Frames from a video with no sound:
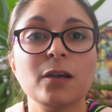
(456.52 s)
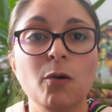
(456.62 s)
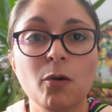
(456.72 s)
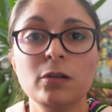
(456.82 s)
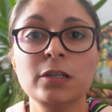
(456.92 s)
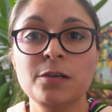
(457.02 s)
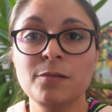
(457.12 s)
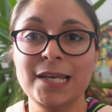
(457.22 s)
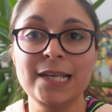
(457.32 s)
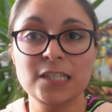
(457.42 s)
All you
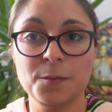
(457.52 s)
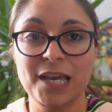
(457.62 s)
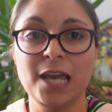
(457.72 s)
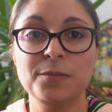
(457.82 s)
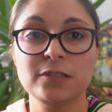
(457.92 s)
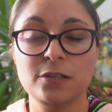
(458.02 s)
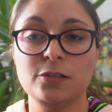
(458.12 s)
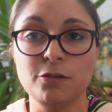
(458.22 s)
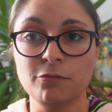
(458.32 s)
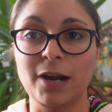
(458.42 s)
need to be able to
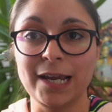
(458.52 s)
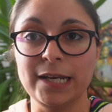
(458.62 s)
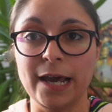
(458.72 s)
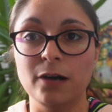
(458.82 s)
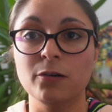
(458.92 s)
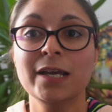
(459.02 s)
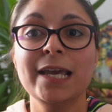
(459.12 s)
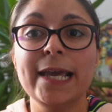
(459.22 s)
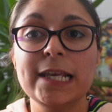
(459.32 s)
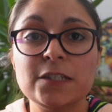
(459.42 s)
do right now
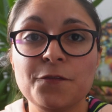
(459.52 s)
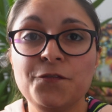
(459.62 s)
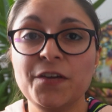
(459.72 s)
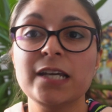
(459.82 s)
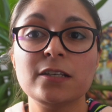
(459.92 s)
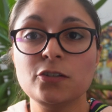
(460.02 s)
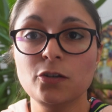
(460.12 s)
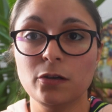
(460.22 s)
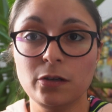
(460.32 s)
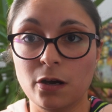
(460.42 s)
is fix
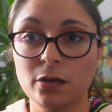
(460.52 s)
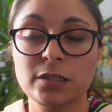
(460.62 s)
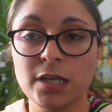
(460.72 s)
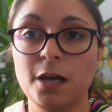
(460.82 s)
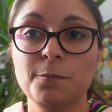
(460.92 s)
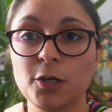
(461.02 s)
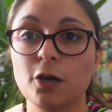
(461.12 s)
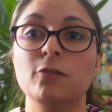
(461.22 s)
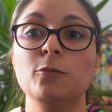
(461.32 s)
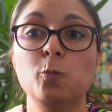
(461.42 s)
your long-term
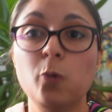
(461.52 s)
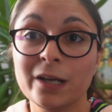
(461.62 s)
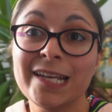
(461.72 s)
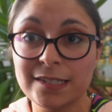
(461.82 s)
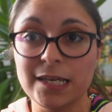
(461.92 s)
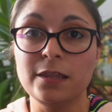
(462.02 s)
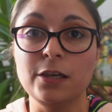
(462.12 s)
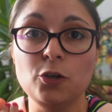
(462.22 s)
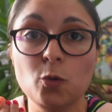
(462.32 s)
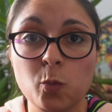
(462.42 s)
goal. What is it
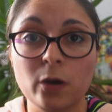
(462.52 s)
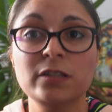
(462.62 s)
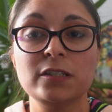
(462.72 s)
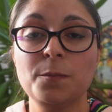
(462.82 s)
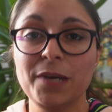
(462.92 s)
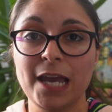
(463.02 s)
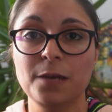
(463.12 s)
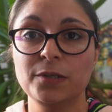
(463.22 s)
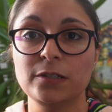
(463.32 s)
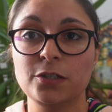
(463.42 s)
that you want to be
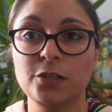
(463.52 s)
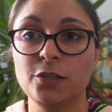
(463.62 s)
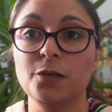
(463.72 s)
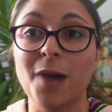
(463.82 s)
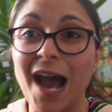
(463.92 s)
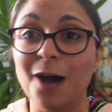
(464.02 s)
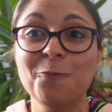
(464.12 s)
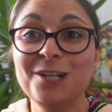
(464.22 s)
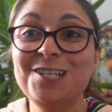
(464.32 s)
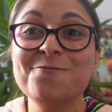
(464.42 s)
able to do? How
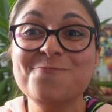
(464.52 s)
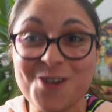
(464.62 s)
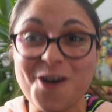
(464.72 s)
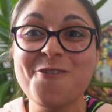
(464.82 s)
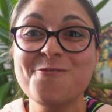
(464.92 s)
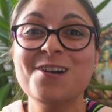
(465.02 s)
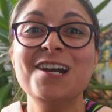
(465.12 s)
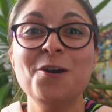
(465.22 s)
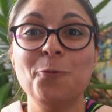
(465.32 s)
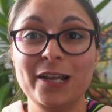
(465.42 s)
will you know
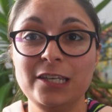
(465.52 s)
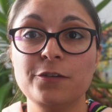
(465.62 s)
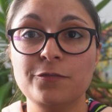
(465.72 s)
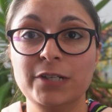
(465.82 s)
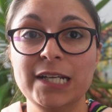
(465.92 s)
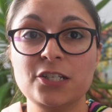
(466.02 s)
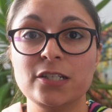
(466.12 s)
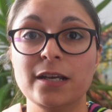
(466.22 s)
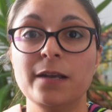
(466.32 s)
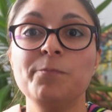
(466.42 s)
when you've
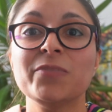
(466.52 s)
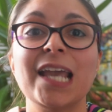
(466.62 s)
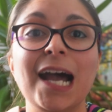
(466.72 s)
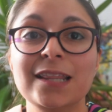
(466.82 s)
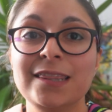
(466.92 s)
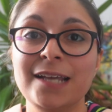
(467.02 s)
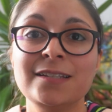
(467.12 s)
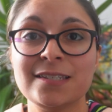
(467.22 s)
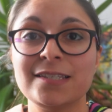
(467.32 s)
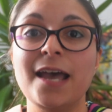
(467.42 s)
reached it? And
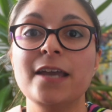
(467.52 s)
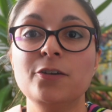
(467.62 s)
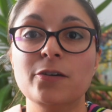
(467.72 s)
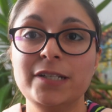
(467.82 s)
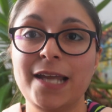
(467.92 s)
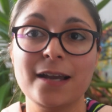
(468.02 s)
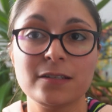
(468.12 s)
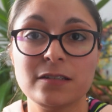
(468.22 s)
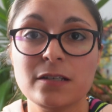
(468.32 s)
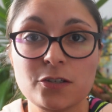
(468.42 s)
then set your
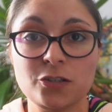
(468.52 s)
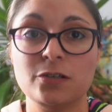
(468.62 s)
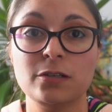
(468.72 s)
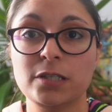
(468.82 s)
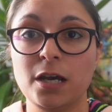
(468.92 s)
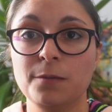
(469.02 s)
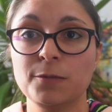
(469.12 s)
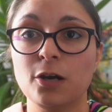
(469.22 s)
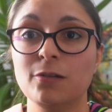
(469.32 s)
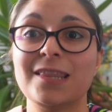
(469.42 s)
next short-term
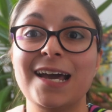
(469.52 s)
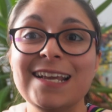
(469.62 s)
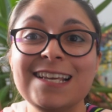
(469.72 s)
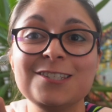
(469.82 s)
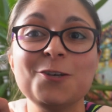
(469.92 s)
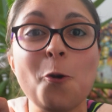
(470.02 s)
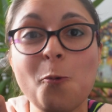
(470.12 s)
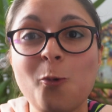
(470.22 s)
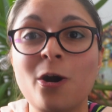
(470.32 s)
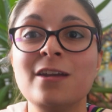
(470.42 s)
goal. That is your
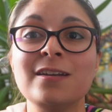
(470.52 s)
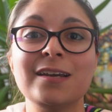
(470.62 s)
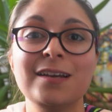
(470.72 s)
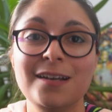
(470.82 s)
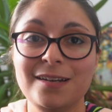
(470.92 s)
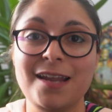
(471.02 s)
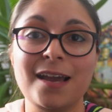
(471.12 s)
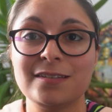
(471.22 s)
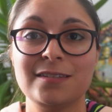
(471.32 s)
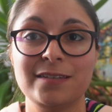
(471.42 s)
one
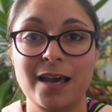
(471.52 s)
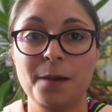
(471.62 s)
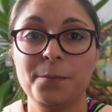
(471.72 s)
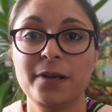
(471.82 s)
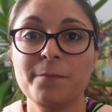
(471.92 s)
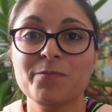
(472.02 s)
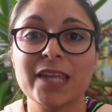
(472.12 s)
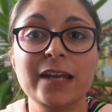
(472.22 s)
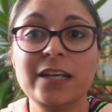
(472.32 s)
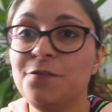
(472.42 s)
next step.
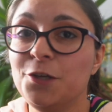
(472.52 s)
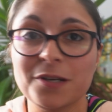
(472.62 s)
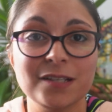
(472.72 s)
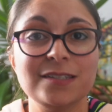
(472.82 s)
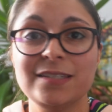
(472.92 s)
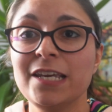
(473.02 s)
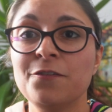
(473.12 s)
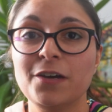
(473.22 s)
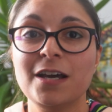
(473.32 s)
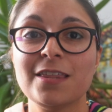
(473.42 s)
And if you can see
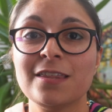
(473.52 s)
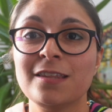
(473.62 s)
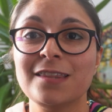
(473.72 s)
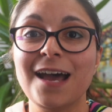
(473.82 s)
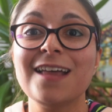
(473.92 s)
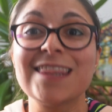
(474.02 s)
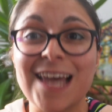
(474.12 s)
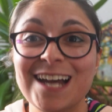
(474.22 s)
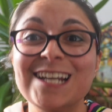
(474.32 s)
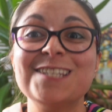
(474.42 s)
further than that,
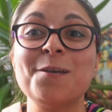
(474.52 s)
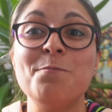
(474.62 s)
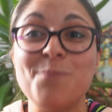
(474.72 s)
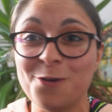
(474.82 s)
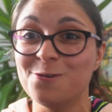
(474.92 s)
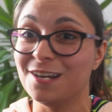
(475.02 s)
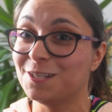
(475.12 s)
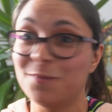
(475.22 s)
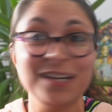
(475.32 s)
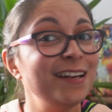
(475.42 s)
that is a
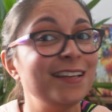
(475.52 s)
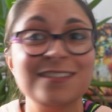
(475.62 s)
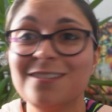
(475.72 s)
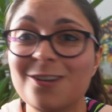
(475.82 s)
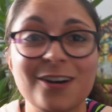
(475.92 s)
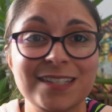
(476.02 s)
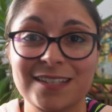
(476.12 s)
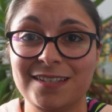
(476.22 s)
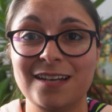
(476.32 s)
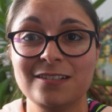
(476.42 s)
bonus, but it is not
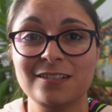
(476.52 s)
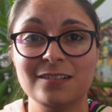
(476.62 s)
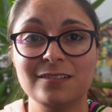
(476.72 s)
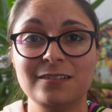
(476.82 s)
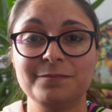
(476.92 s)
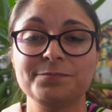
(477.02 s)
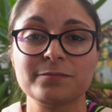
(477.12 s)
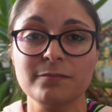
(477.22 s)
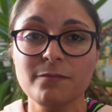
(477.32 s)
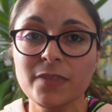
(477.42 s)
essential.
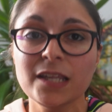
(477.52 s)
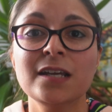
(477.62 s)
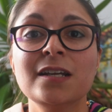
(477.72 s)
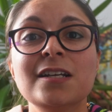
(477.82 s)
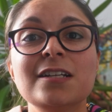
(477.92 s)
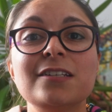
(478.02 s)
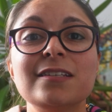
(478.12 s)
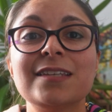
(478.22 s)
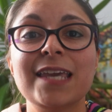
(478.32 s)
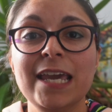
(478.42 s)

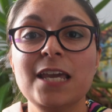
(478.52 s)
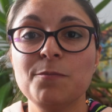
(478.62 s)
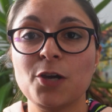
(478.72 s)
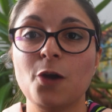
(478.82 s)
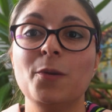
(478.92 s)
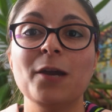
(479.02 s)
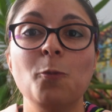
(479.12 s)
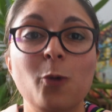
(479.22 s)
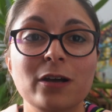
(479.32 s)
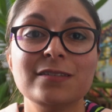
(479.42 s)
Just keep
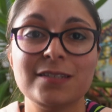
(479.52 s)
going one